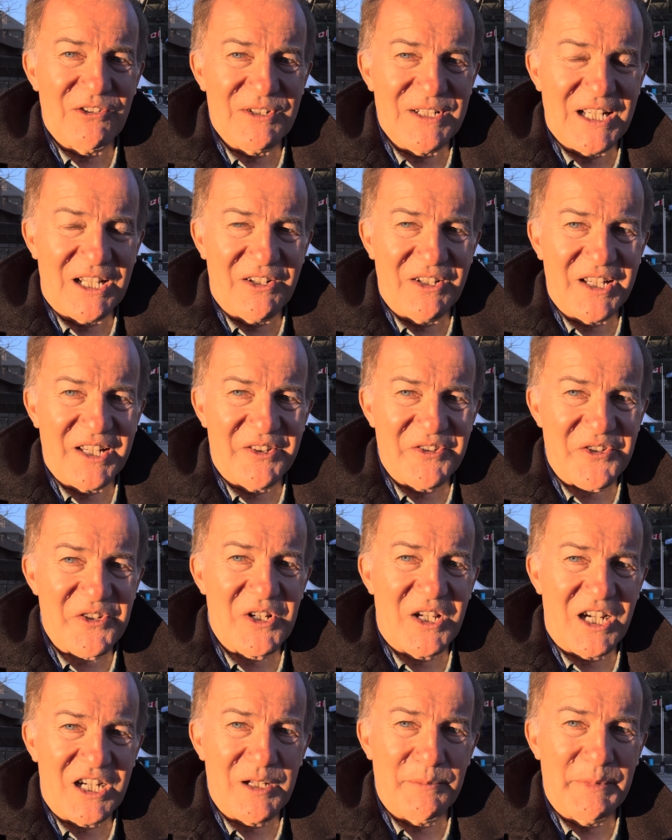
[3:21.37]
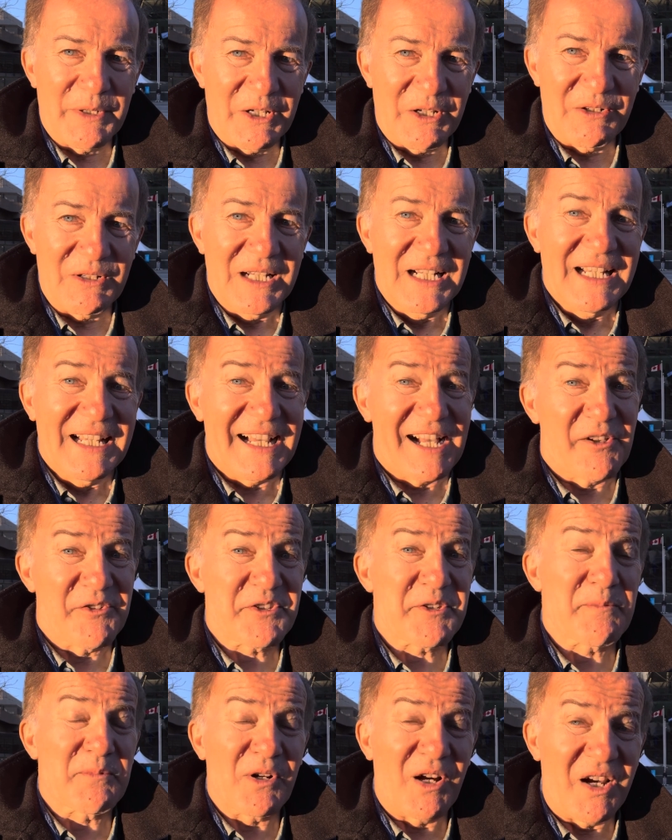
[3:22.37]
delegates talk about how
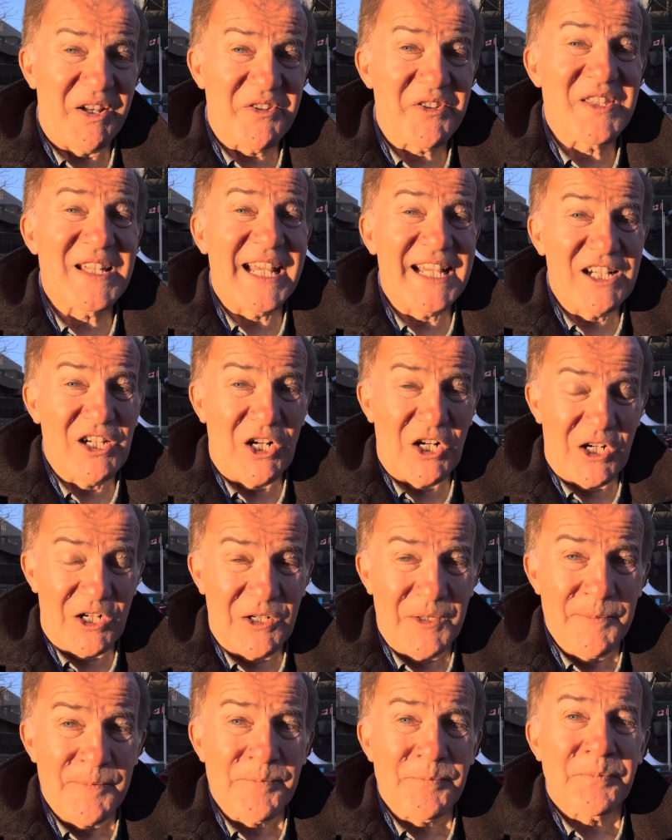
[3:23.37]
surprised they are